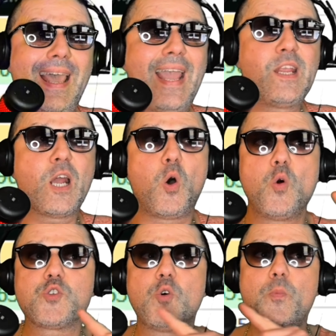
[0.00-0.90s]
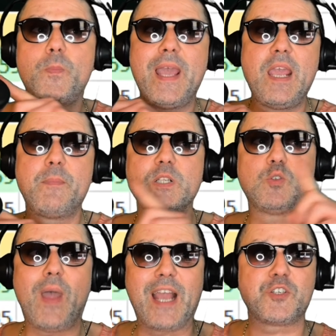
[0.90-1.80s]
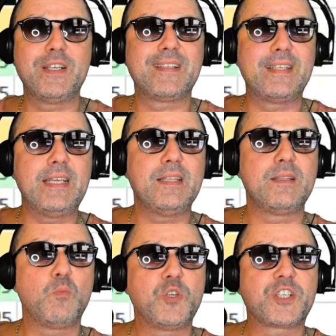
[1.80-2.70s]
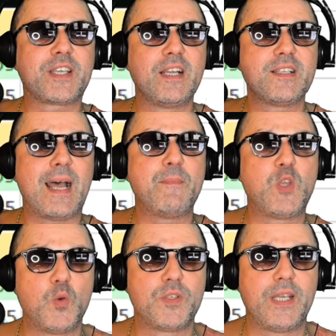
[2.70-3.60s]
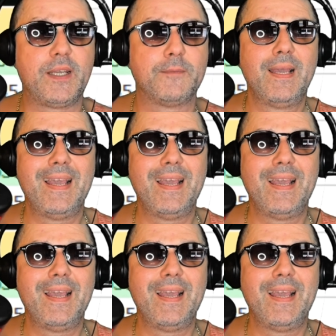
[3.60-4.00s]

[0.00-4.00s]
And you are also able to actually see which skills I'm using.